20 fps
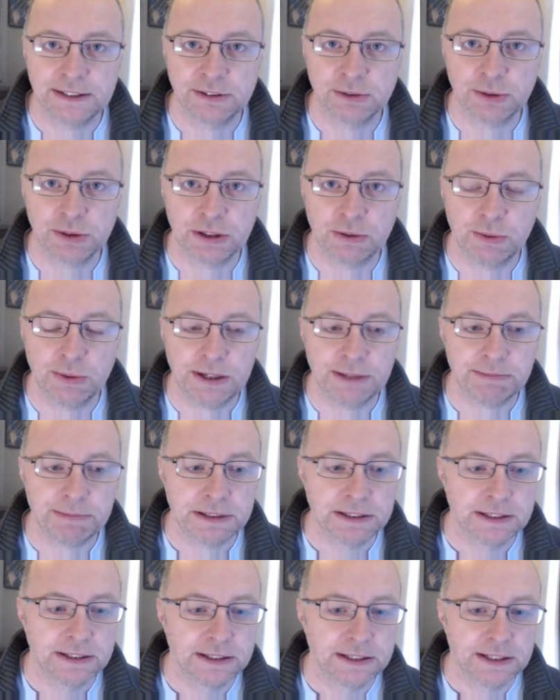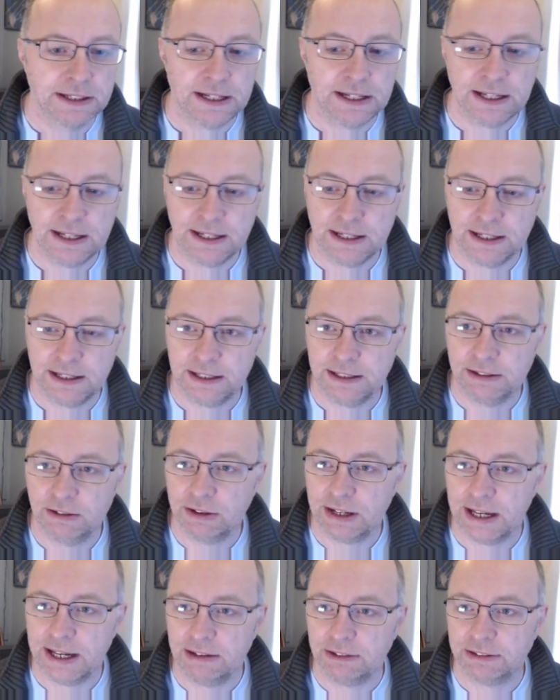into equip and
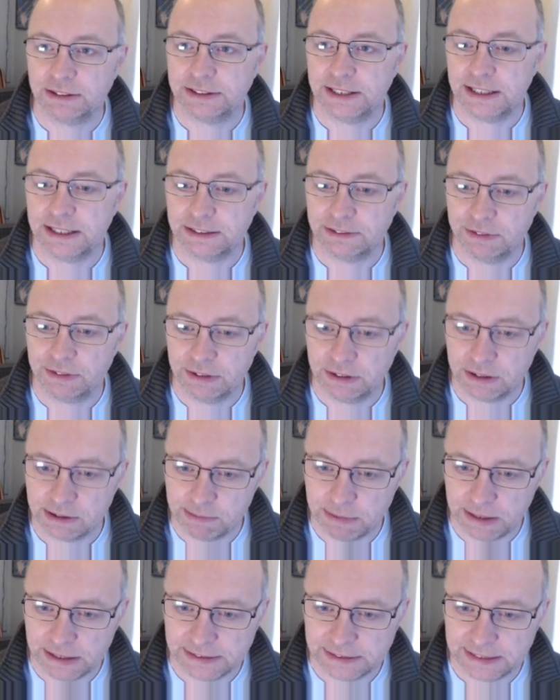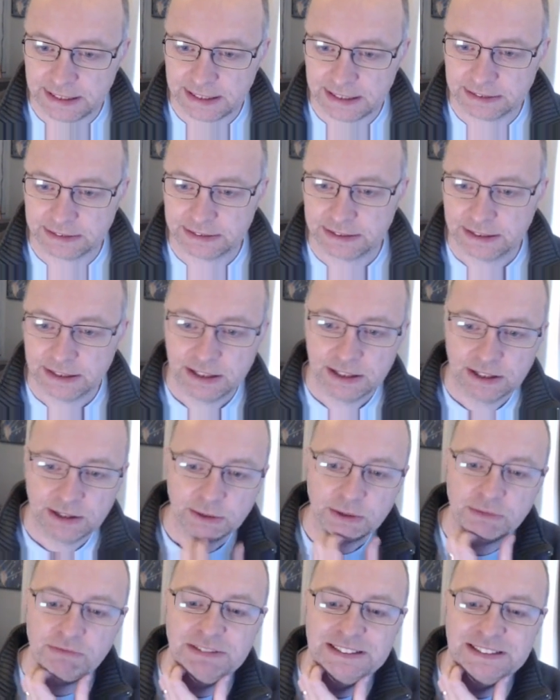look at our stats. If I look at my stats,
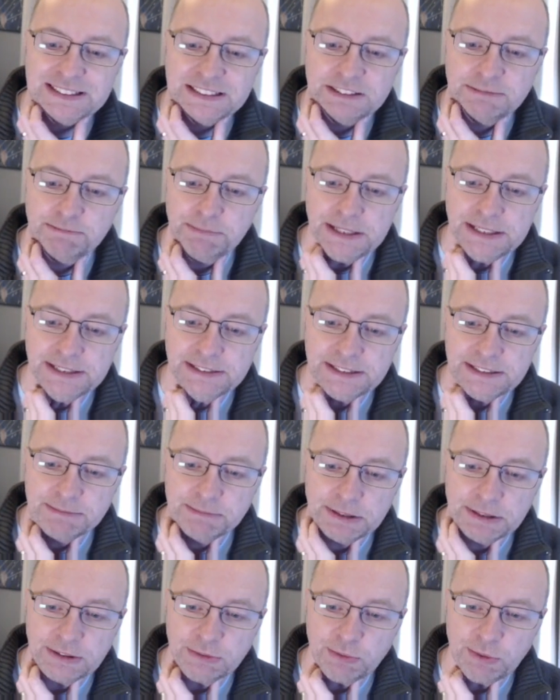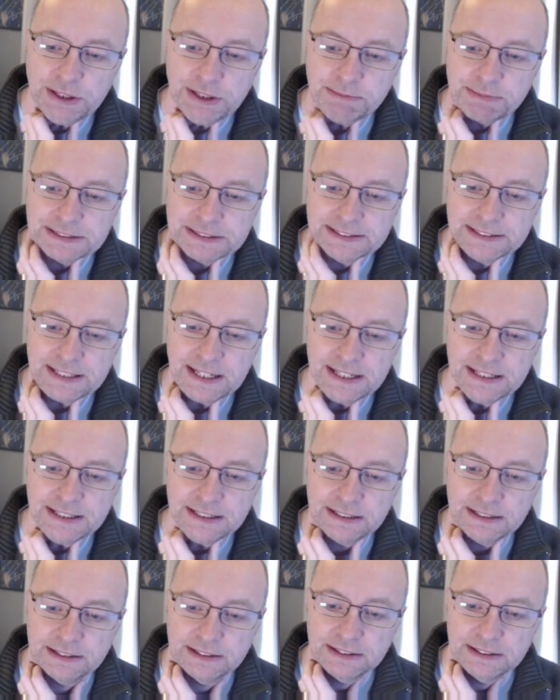resist piercing by 20%,